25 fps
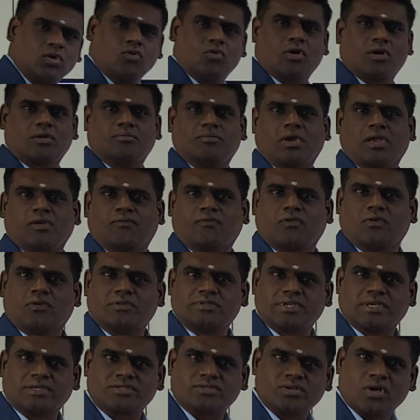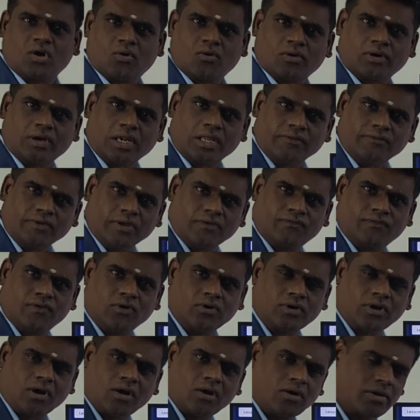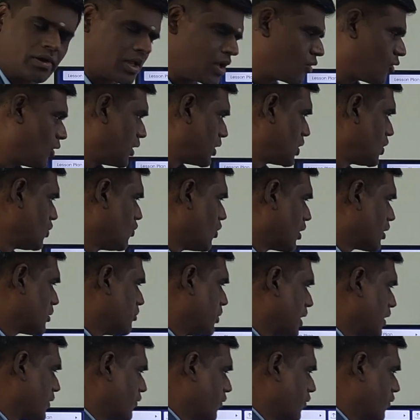to 1 by 4. Just now only we found r equal to 1 by